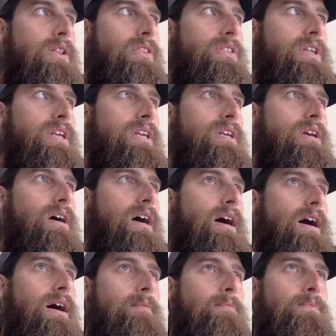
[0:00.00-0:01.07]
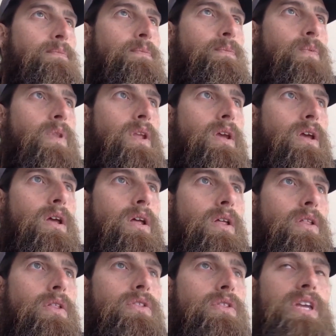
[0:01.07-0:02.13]
The
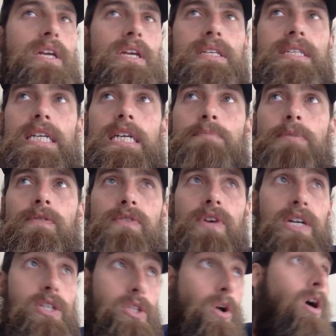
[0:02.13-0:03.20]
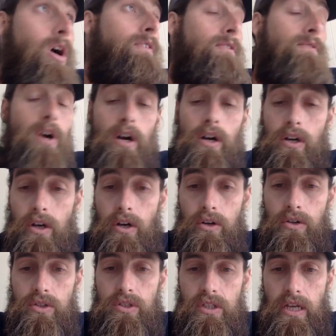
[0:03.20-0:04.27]
deeper fish off of our
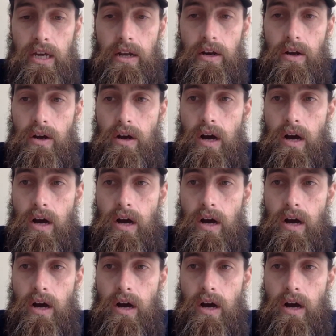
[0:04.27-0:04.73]
coast that